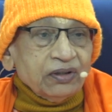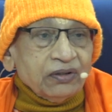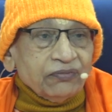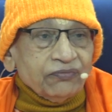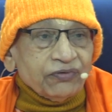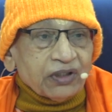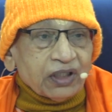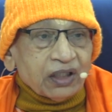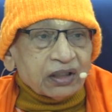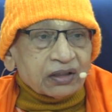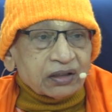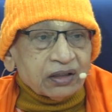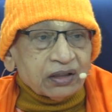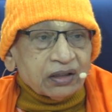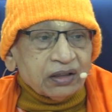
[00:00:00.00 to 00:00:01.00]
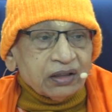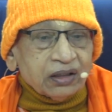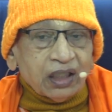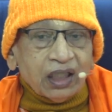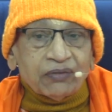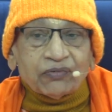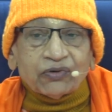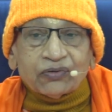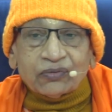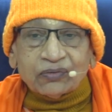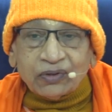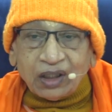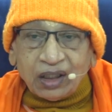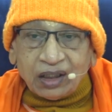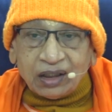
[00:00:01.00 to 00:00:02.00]
vinasha, I am going to
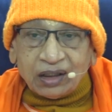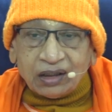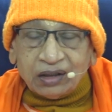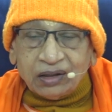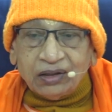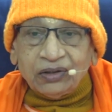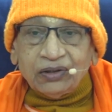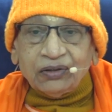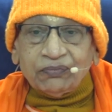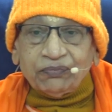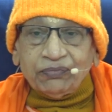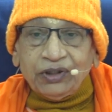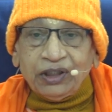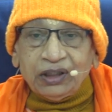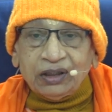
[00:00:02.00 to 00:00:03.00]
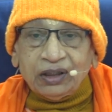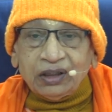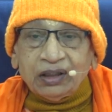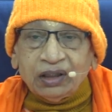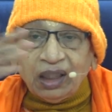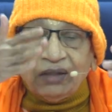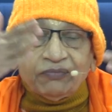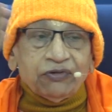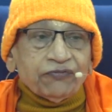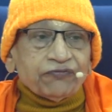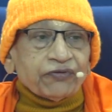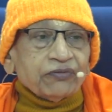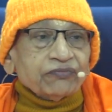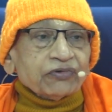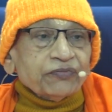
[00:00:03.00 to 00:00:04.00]
die, bheda, I am
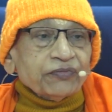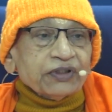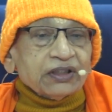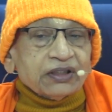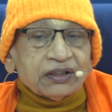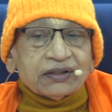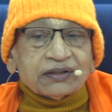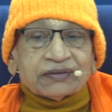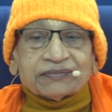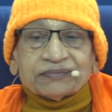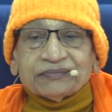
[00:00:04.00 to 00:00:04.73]
different from others,